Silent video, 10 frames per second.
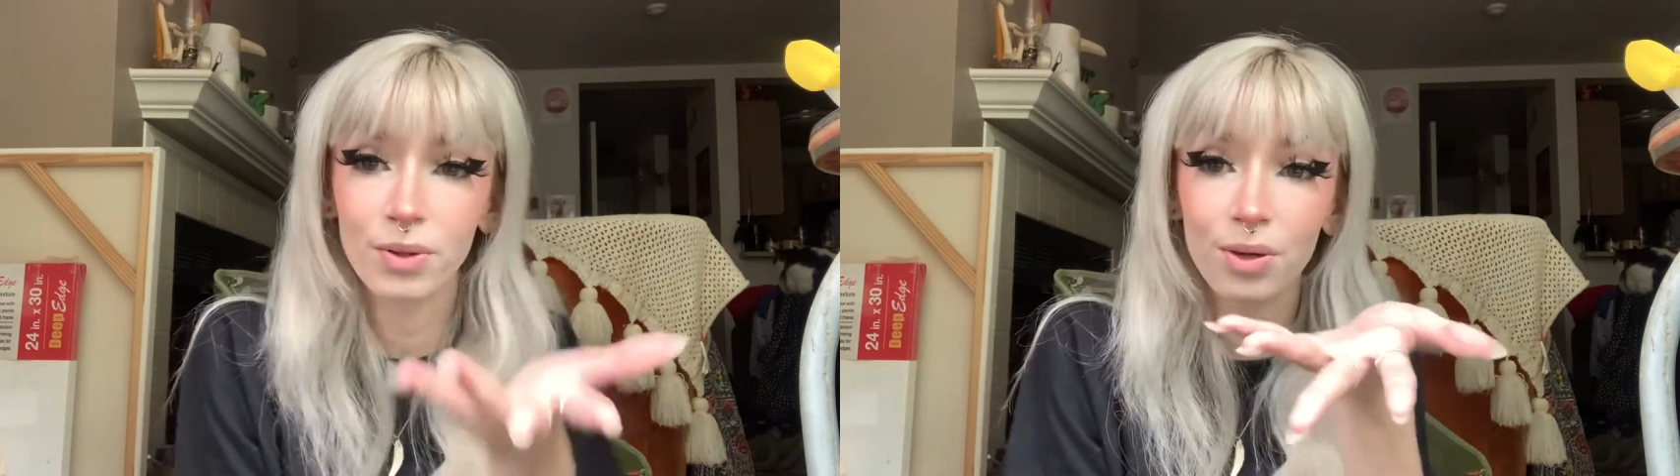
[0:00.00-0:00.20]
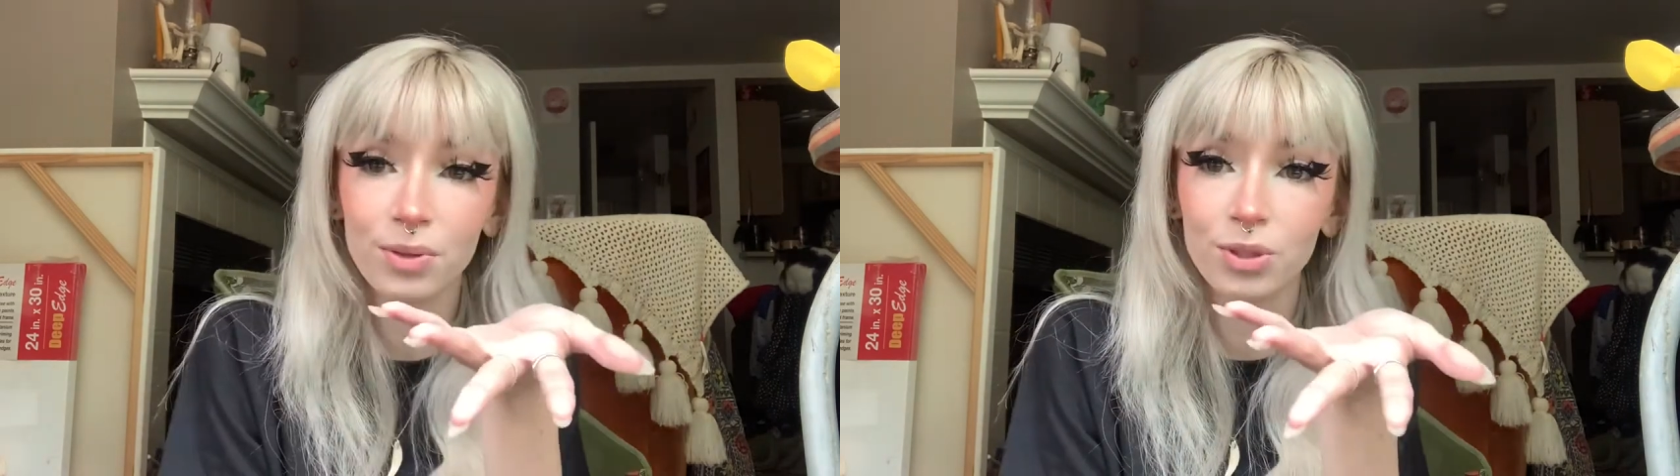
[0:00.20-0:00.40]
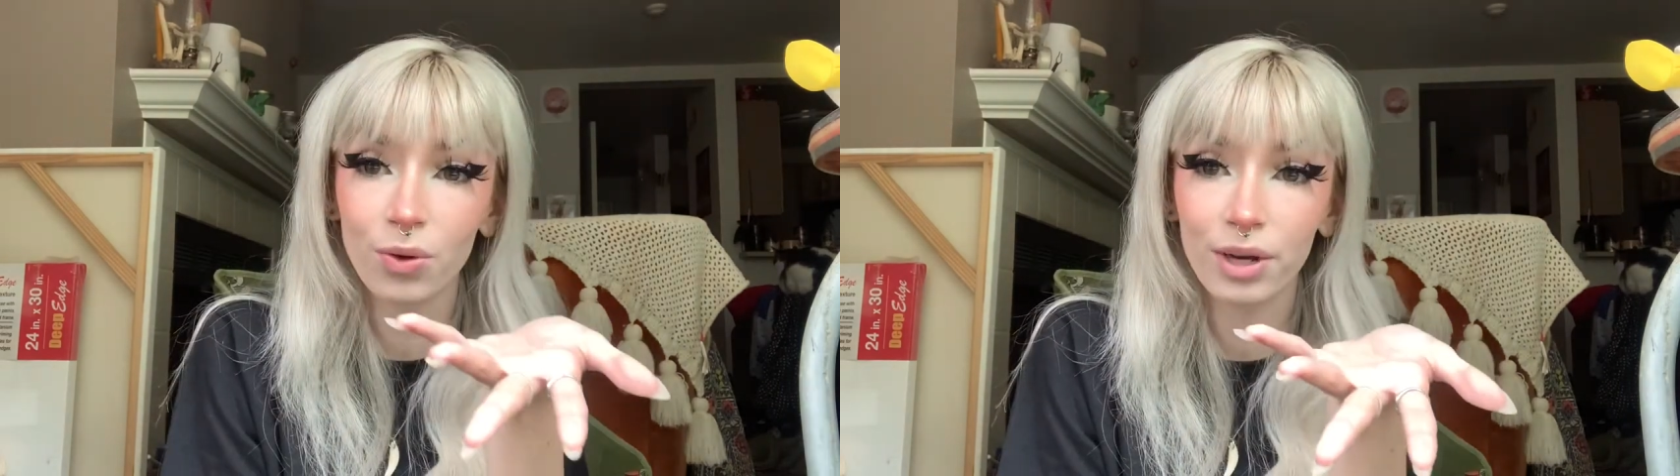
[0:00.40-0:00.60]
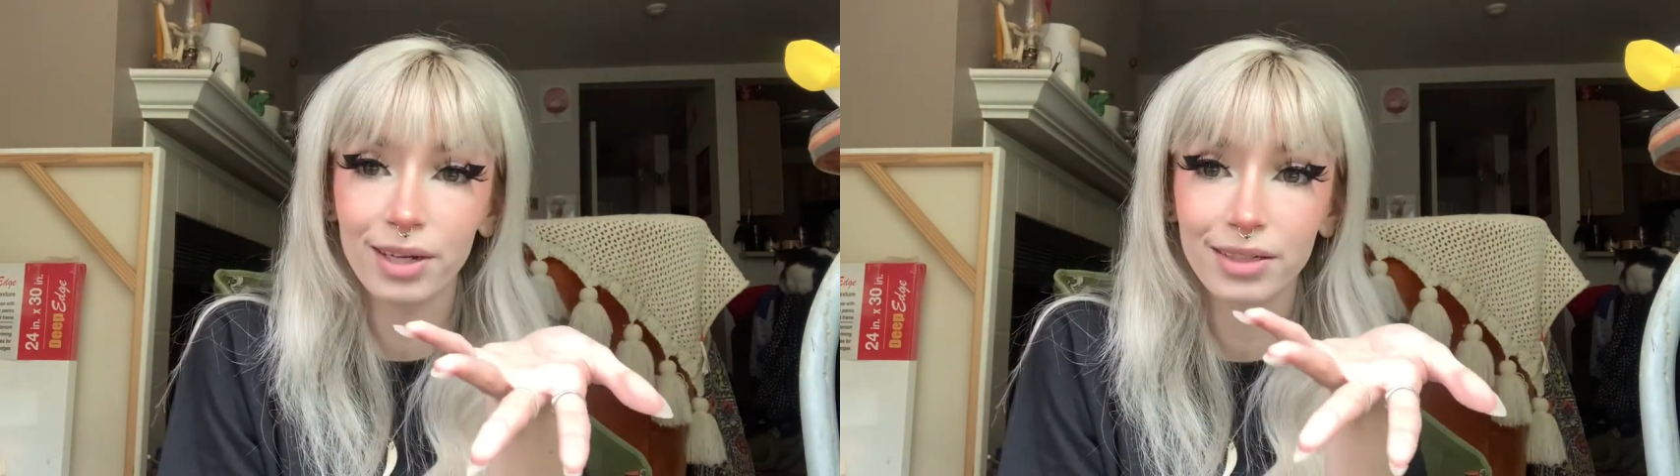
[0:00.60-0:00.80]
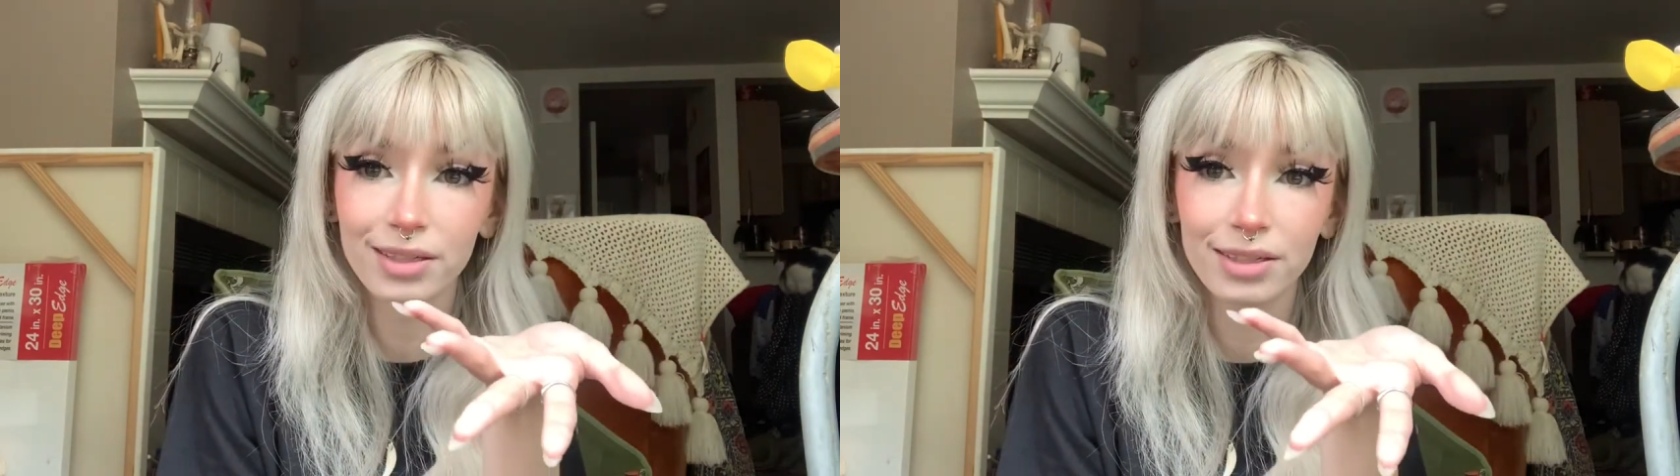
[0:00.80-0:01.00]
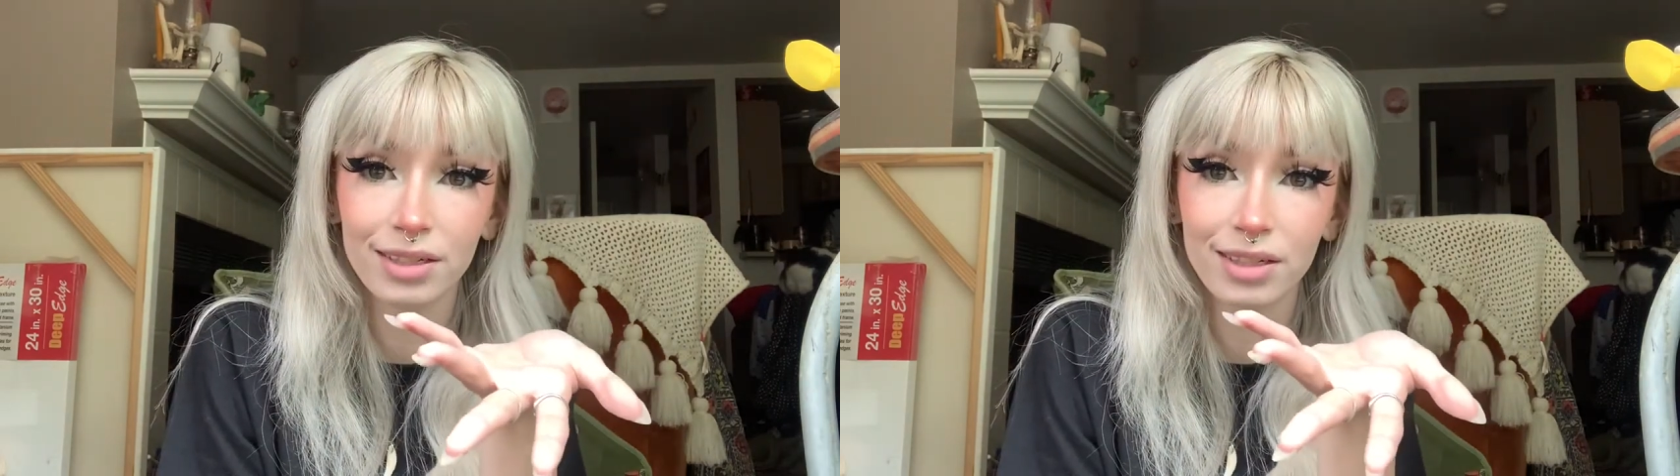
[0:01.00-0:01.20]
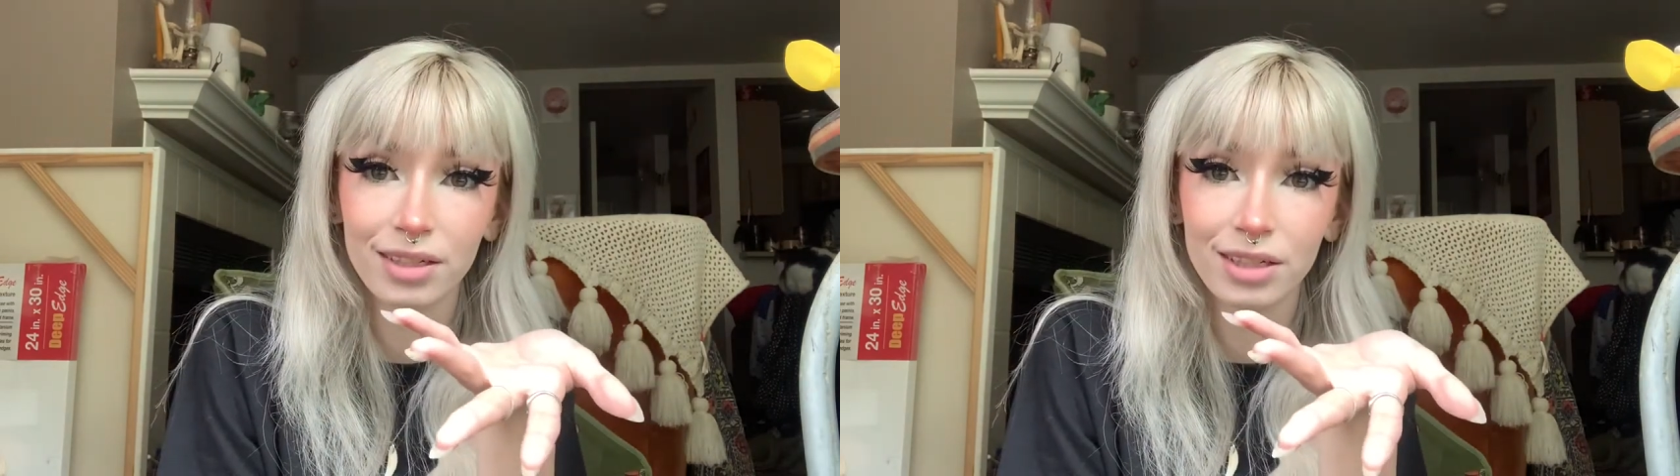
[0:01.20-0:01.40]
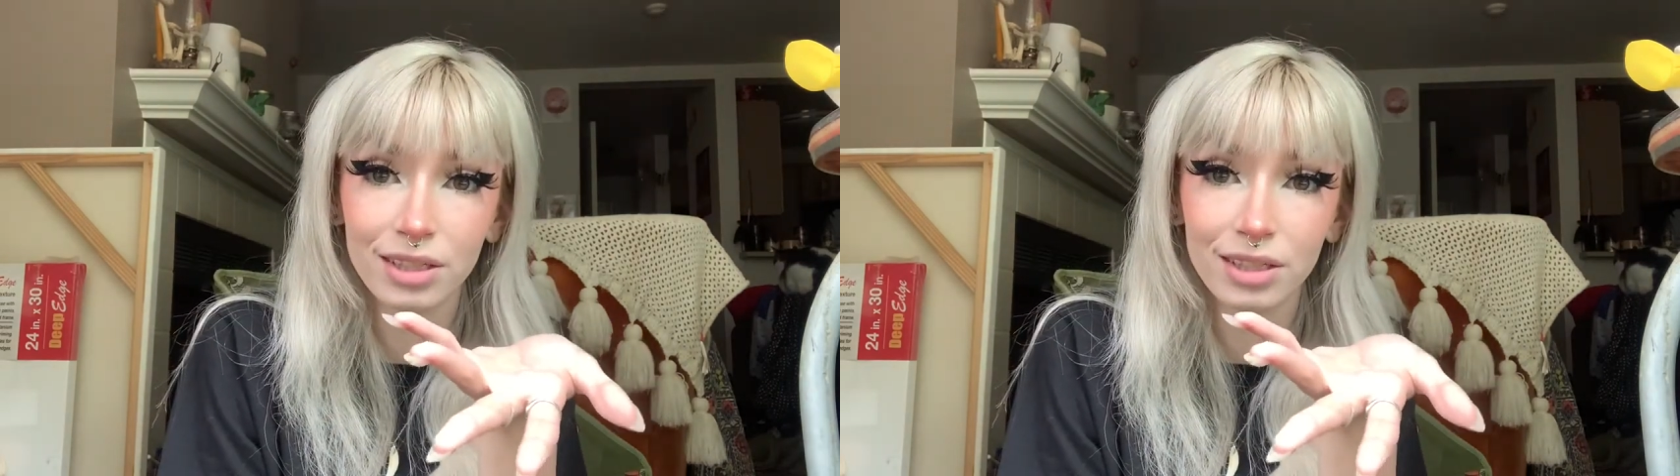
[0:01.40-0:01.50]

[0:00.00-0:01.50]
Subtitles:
you enjoyed